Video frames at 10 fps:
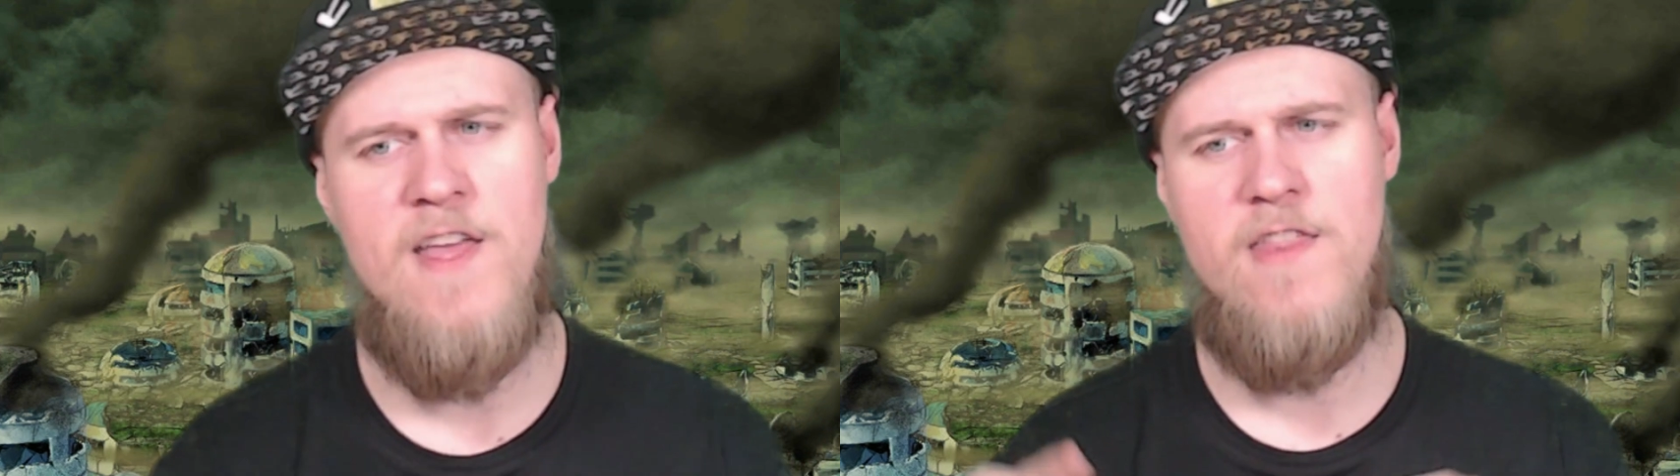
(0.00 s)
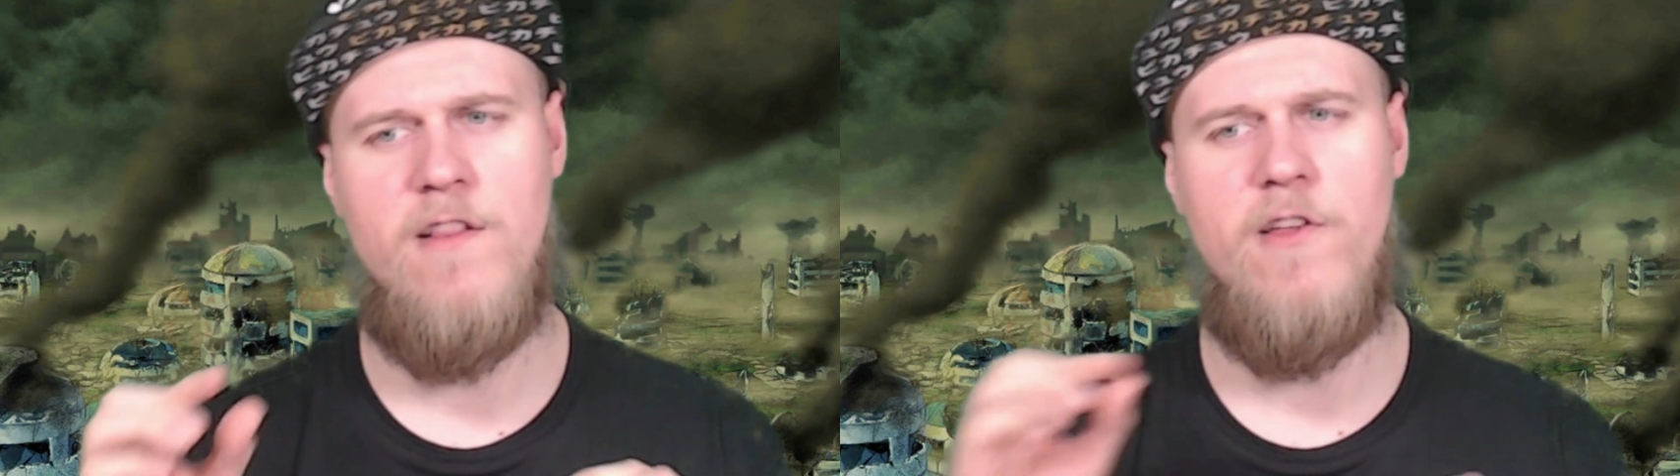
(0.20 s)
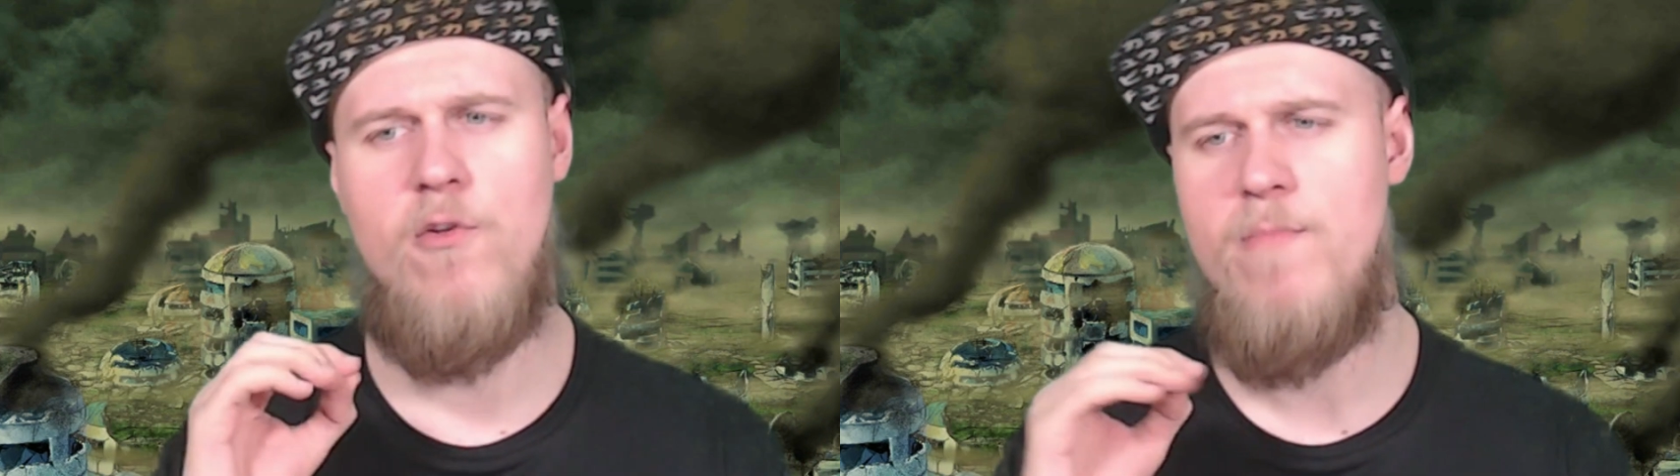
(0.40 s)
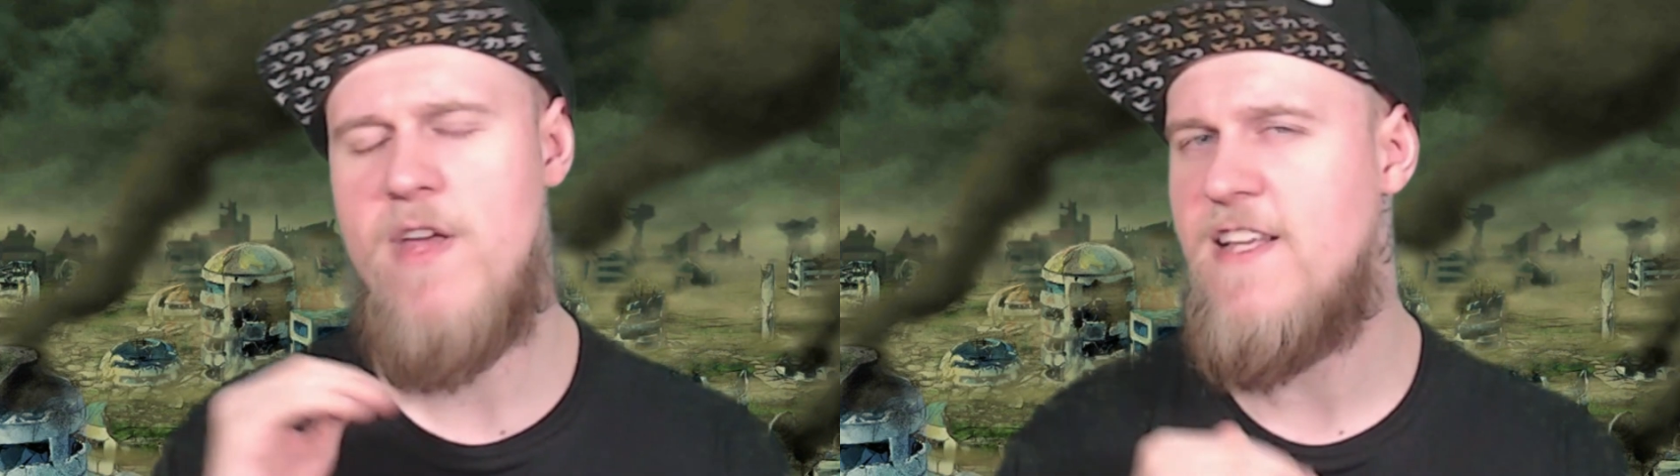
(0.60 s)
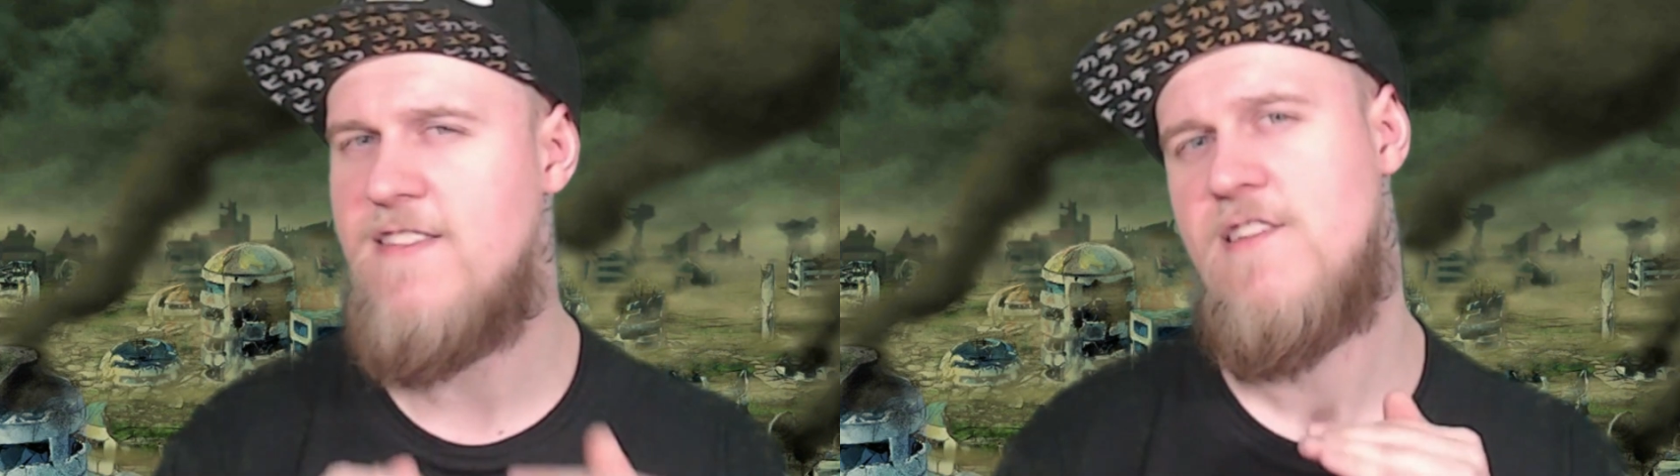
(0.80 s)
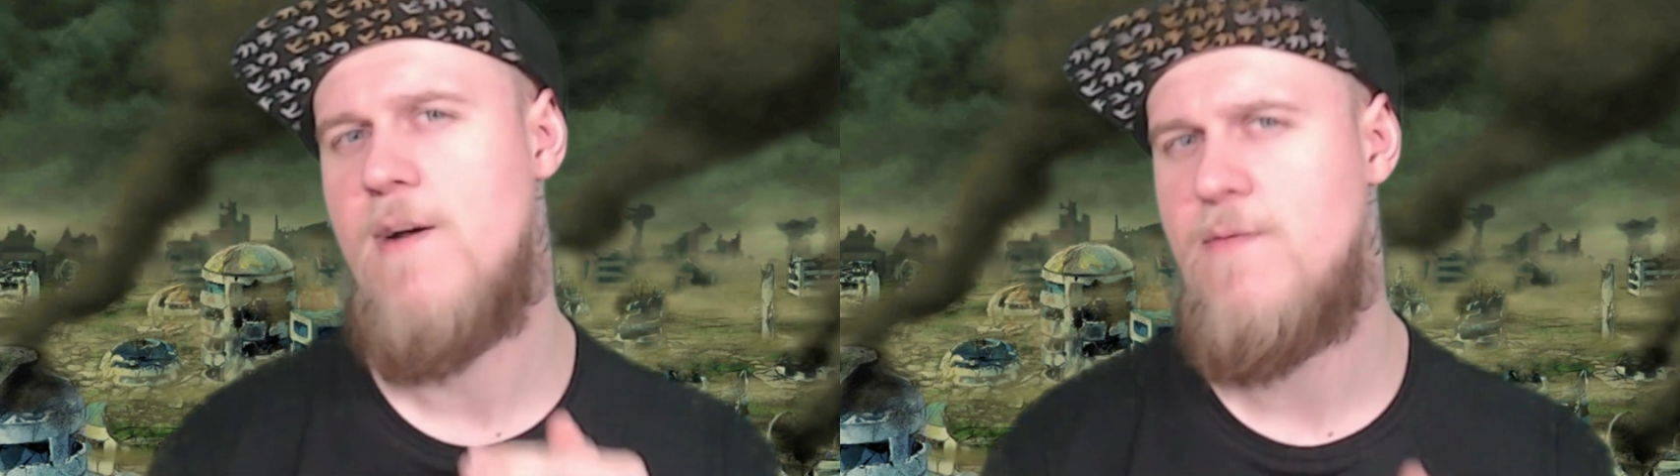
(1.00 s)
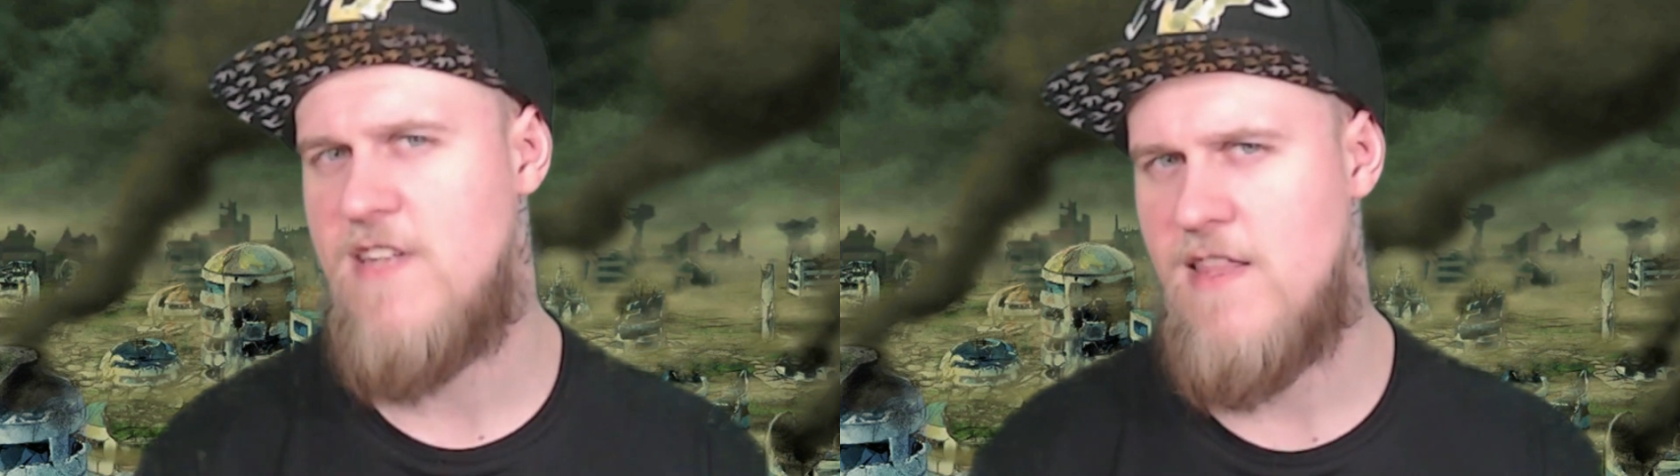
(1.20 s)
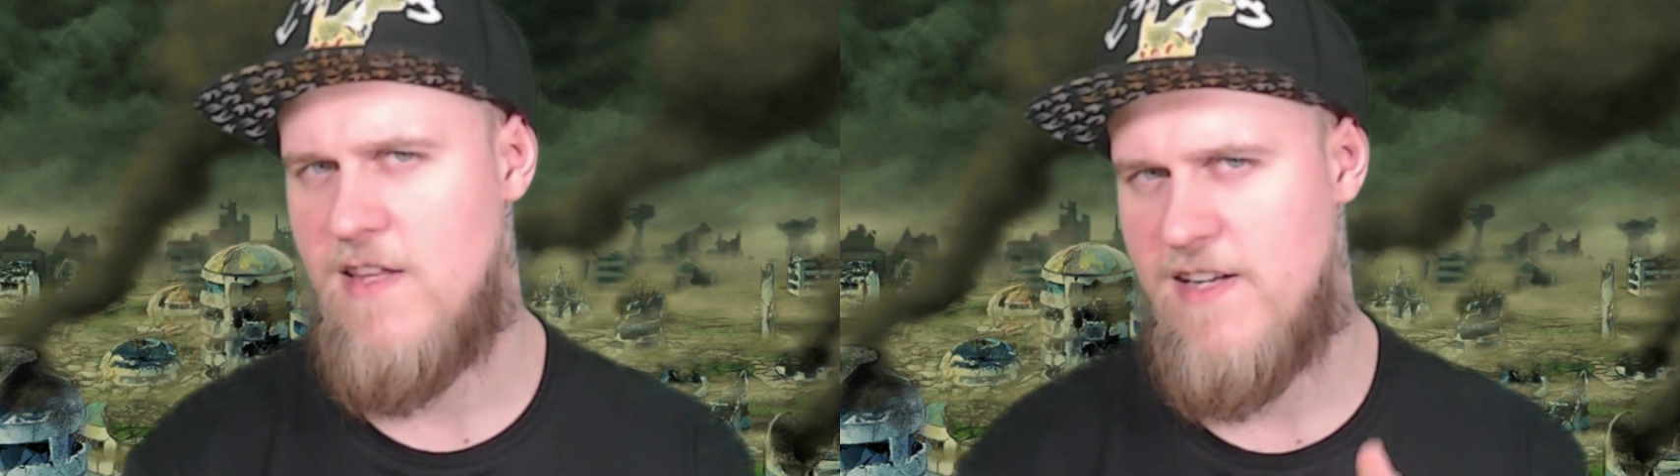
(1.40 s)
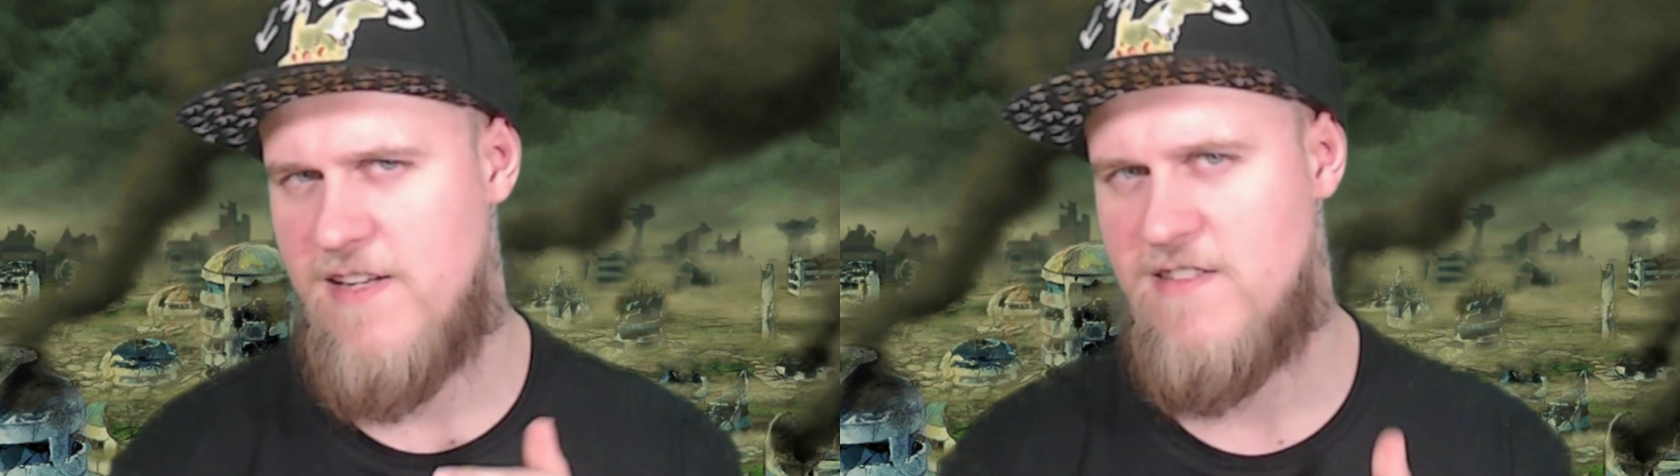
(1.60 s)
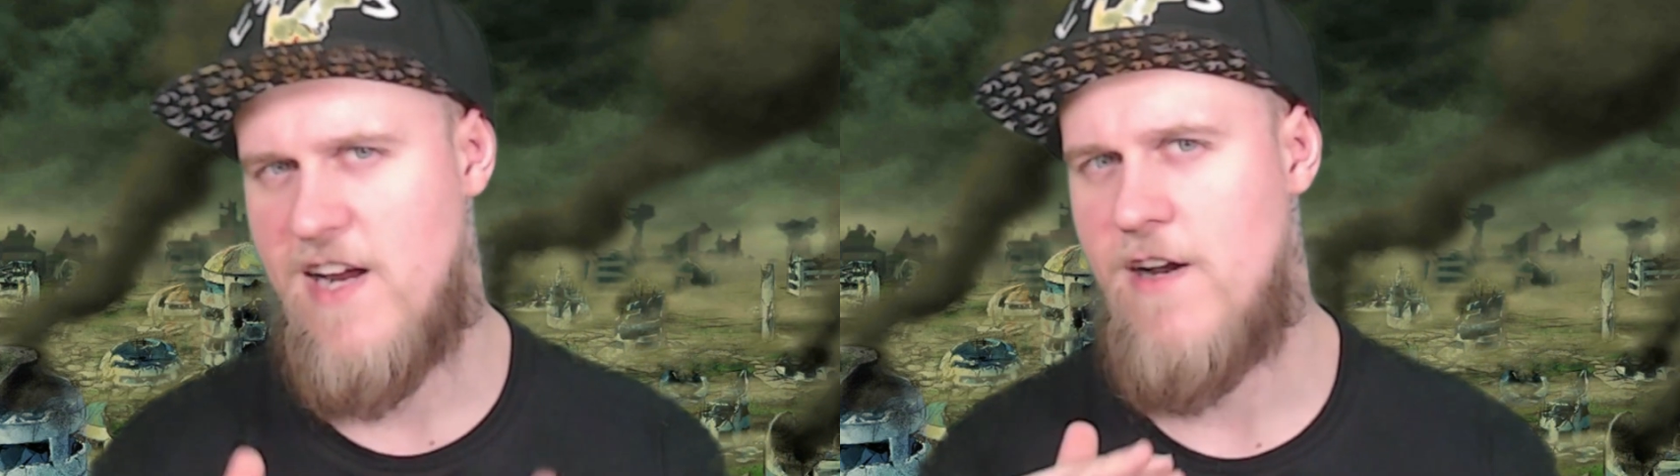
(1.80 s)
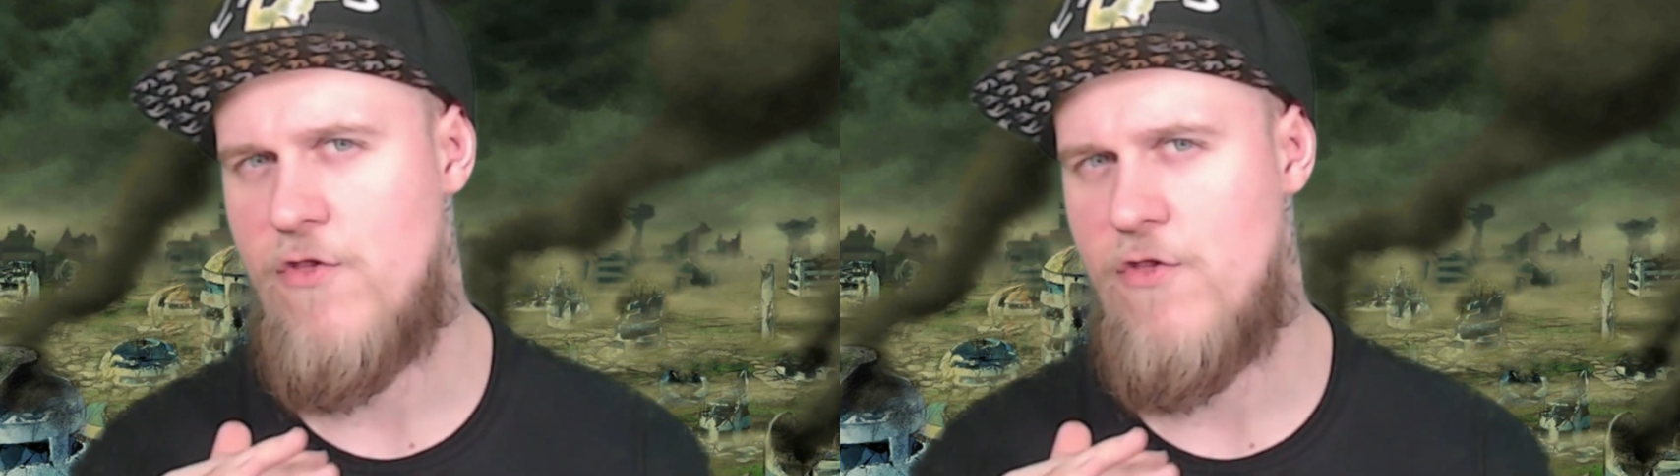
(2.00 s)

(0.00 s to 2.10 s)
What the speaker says: the little mini subset that they decided